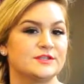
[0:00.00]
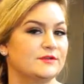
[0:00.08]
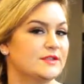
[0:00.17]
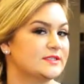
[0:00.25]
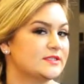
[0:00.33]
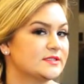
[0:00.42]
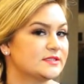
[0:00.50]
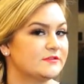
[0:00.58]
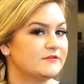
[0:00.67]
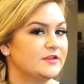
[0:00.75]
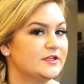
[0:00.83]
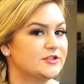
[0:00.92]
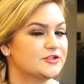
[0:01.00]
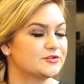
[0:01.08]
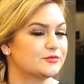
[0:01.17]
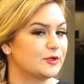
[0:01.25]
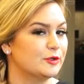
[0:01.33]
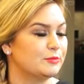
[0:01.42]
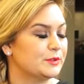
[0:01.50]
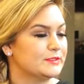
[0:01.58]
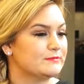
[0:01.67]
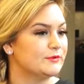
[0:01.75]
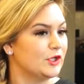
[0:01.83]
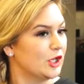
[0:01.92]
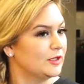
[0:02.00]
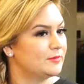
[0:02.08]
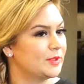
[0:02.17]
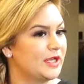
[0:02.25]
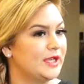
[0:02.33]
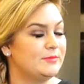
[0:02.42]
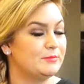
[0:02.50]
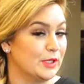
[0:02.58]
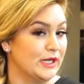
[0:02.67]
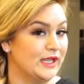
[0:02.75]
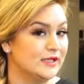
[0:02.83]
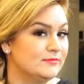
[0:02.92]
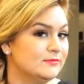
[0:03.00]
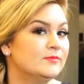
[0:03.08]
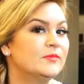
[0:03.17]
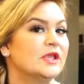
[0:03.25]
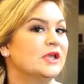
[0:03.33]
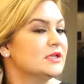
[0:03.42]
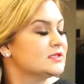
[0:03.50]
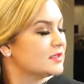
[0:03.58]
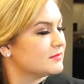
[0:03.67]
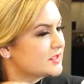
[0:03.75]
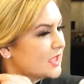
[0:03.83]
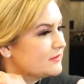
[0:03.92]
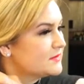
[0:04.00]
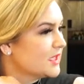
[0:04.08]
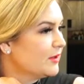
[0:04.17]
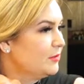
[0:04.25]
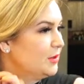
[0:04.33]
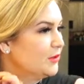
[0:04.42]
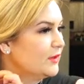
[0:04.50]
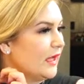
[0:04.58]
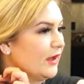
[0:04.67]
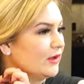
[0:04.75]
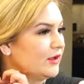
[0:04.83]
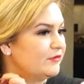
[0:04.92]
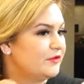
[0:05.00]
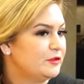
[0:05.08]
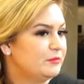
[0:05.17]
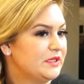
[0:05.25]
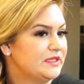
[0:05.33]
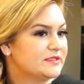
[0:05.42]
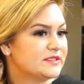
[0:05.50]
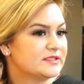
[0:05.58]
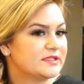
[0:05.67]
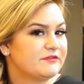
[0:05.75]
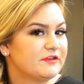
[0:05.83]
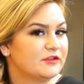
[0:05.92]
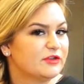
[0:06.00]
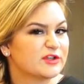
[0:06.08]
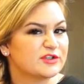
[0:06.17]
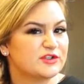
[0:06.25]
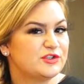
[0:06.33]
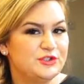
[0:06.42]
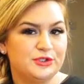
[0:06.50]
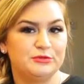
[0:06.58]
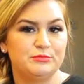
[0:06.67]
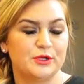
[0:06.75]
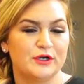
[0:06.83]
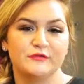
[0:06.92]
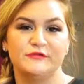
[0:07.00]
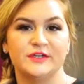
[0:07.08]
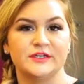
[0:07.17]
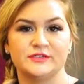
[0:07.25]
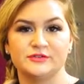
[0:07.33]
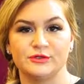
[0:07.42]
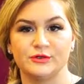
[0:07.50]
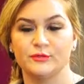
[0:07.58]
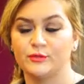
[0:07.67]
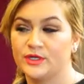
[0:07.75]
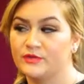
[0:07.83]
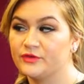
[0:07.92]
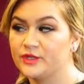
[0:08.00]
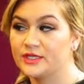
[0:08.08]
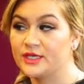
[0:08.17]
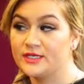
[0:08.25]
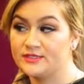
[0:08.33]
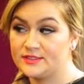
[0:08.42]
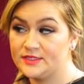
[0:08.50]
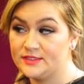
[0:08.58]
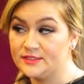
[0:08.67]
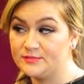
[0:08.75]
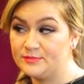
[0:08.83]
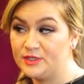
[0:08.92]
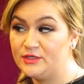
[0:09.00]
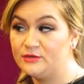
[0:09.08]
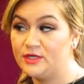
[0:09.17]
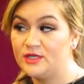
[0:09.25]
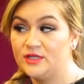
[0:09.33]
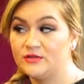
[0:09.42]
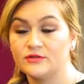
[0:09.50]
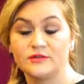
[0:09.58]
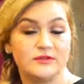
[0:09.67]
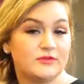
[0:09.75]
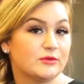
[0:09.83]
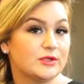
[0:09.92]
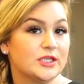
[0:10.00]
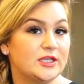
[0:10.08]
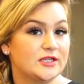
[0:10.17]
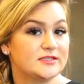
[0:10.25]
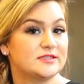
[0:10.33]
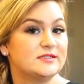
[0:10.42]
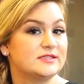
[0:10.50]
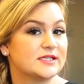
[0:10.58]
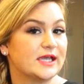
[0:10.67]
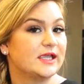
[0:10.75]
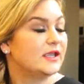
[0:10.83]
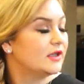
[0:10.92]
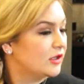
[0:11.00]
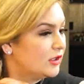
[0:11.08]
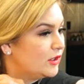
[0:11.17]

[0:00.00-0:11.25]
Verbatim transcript: So this is the finished rope, non-braid braid. Sometimes I'll pull out a few pieces if it looks too perfect or whatever the case is, but you can either leave it really nice and tight